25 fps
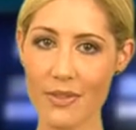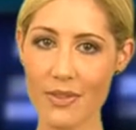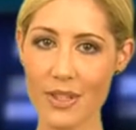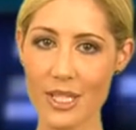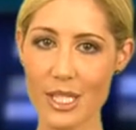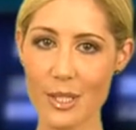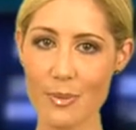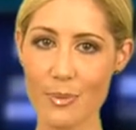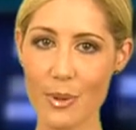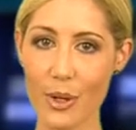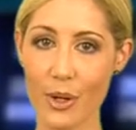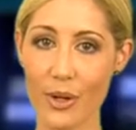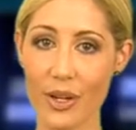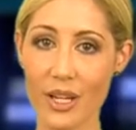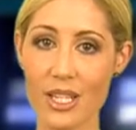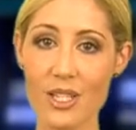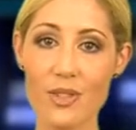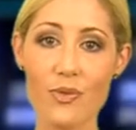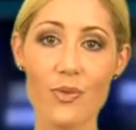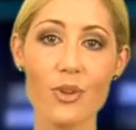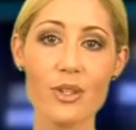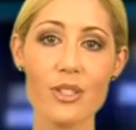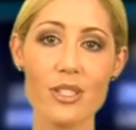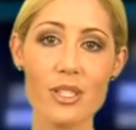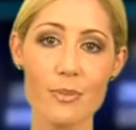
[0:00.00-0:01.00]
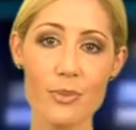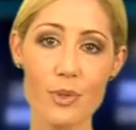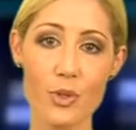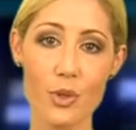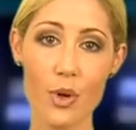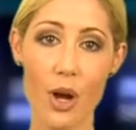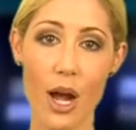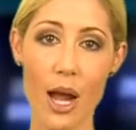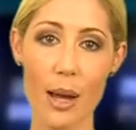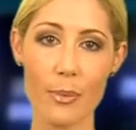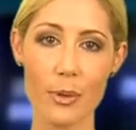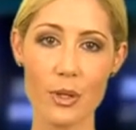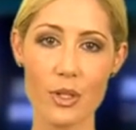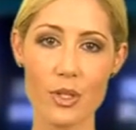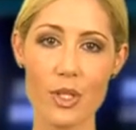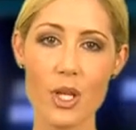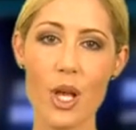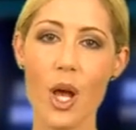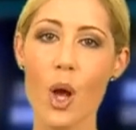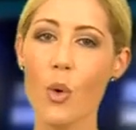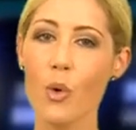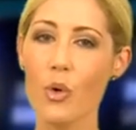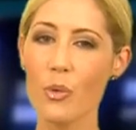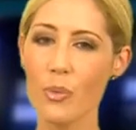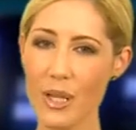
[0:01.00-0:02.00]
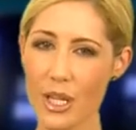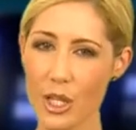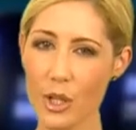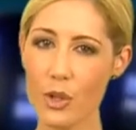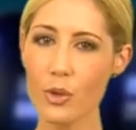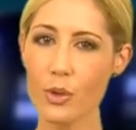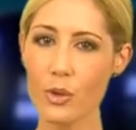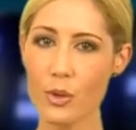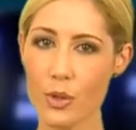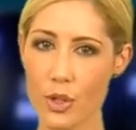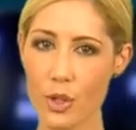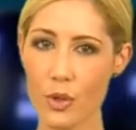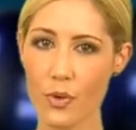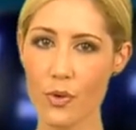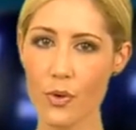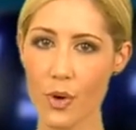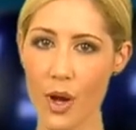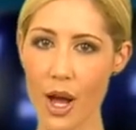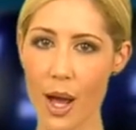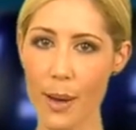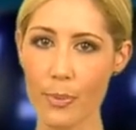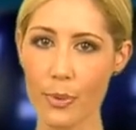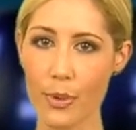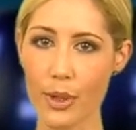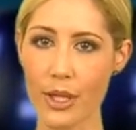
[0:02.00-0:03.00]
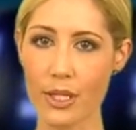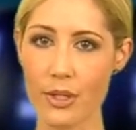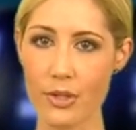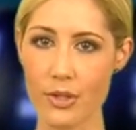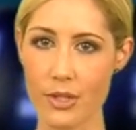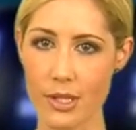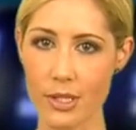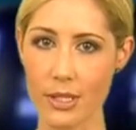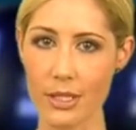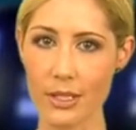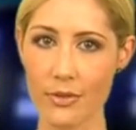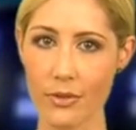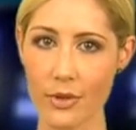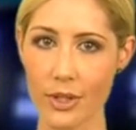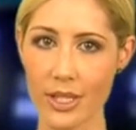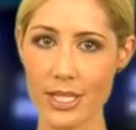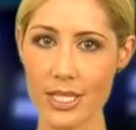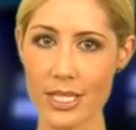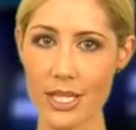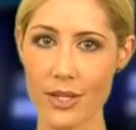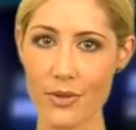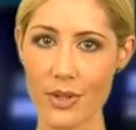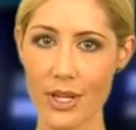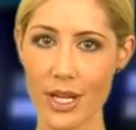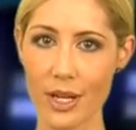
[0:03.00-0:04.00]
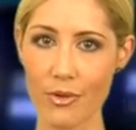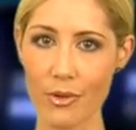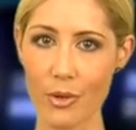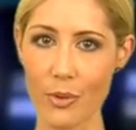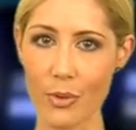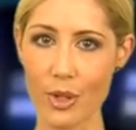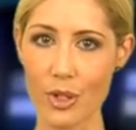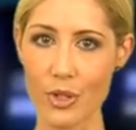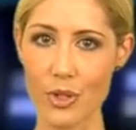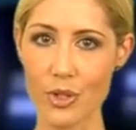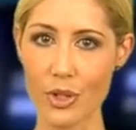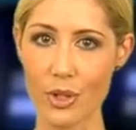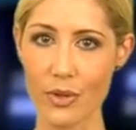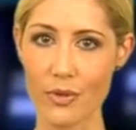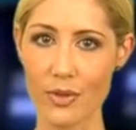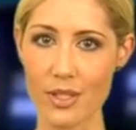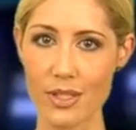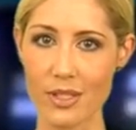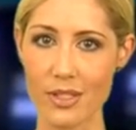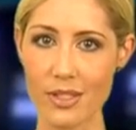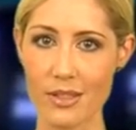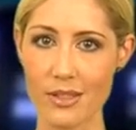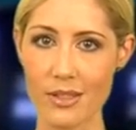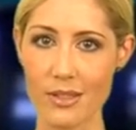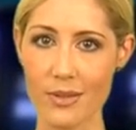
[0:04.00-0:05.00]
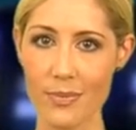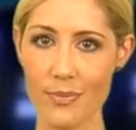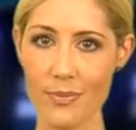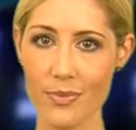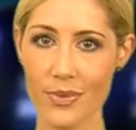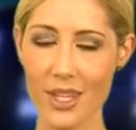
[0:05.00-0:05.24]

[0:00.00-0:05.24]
of experience for subscribers will be crucial for operators delivering TV Everywhere services.